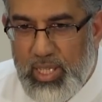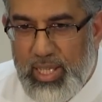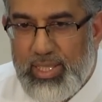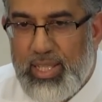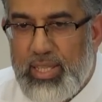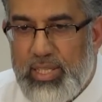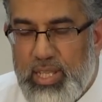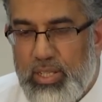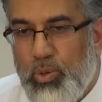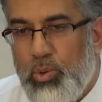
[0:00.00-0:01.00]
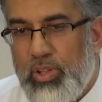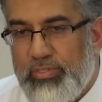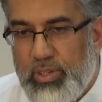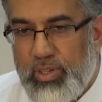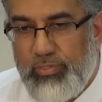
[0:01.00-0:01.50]
And then they said all
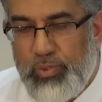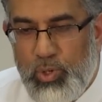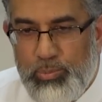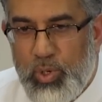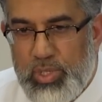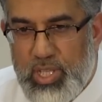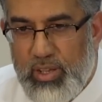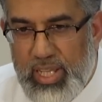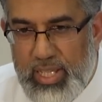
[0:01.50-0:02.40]
of the four books are